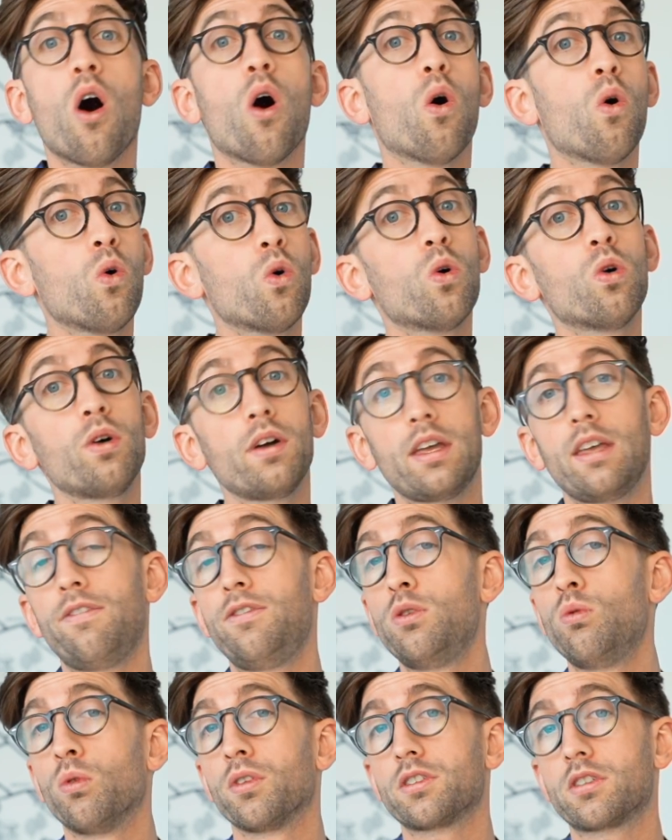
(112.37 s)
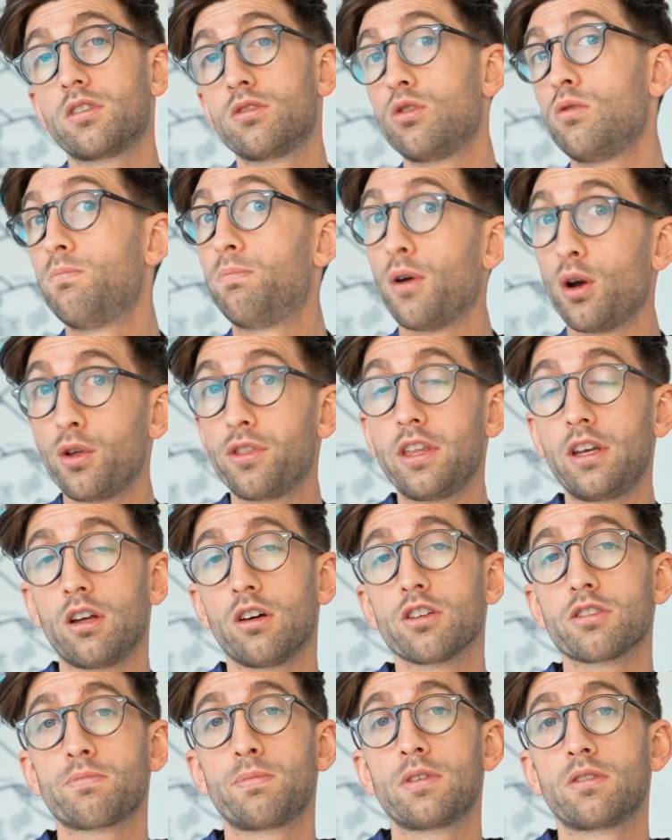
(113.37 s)
Or if you want to do both in
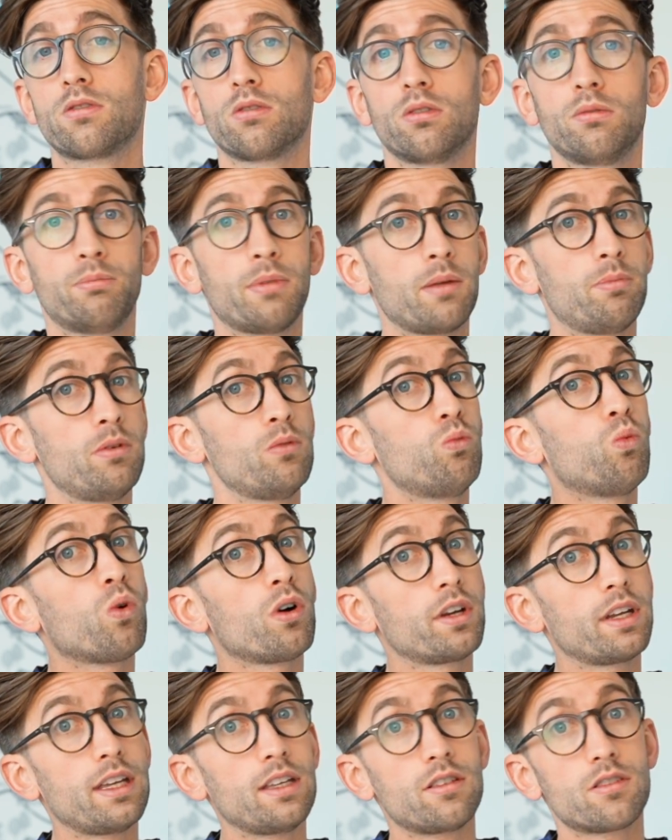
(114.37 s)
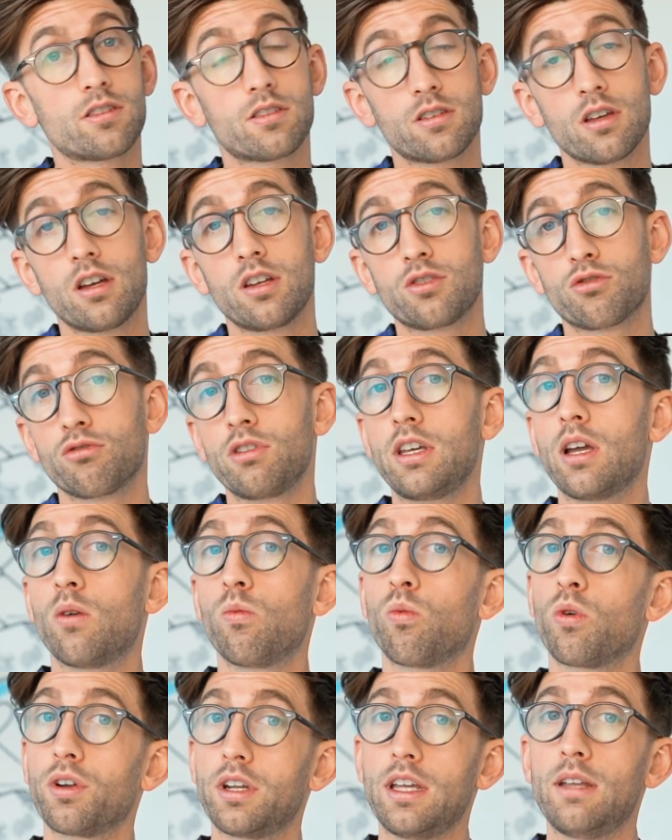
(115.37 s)
hospital, maybe one in surgery
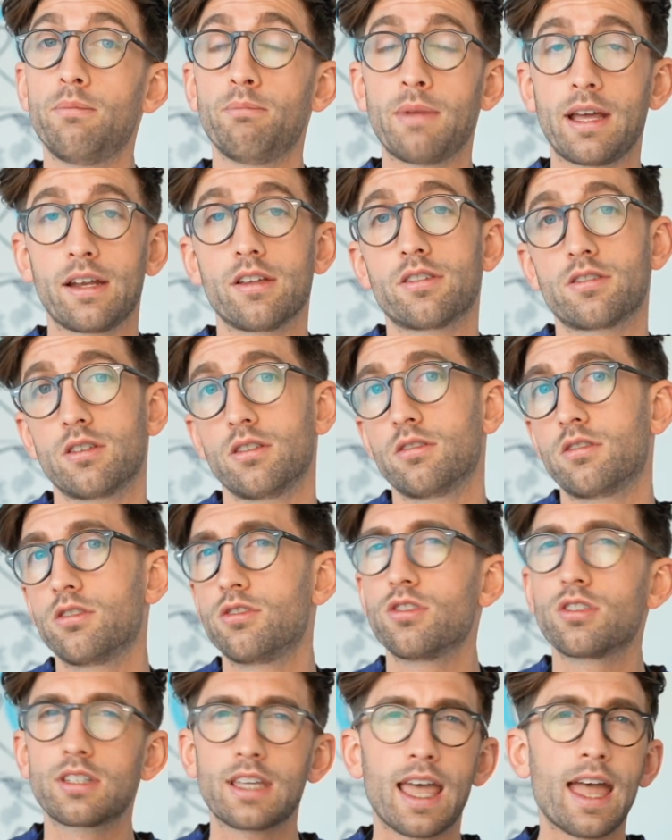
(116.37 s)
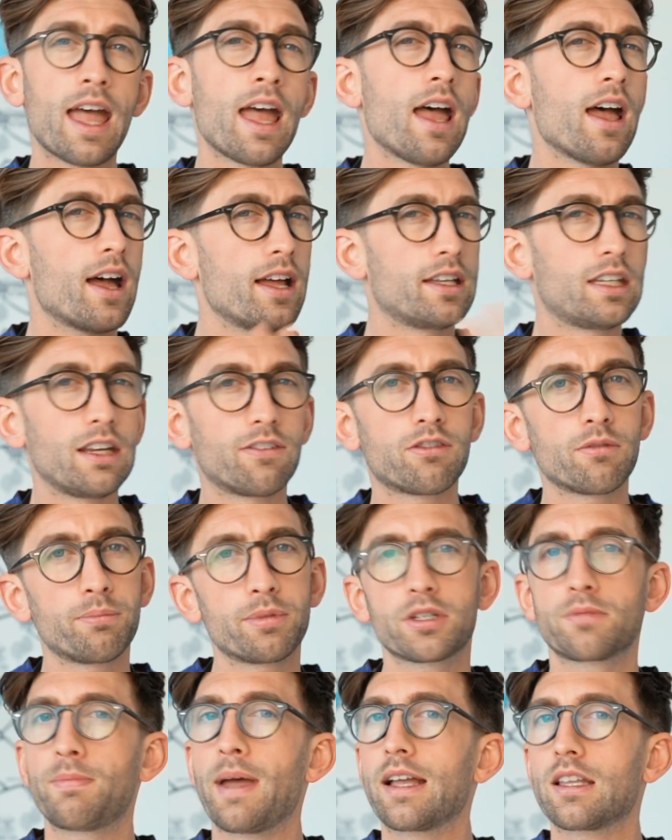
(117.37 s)
and one in medicine to just get a different
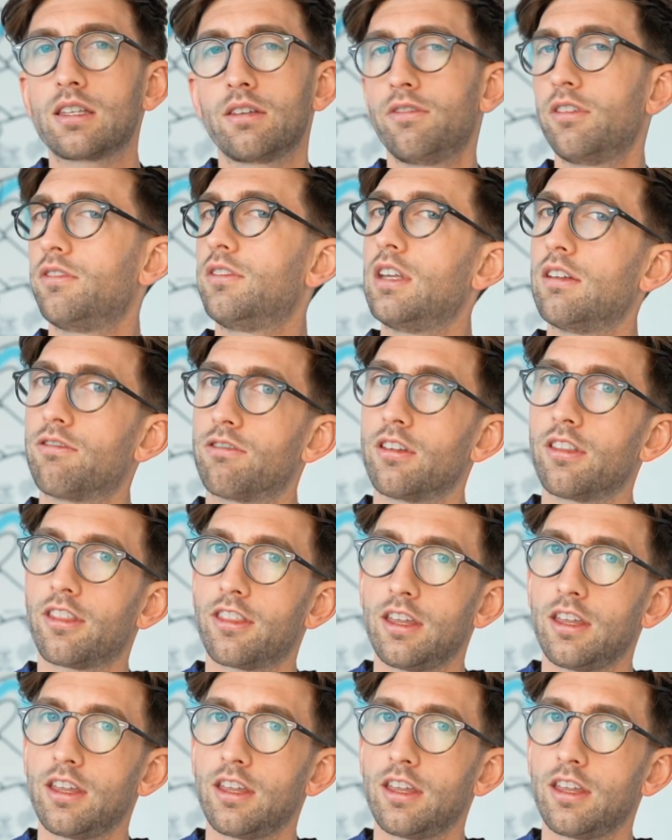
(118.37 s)
perspective of different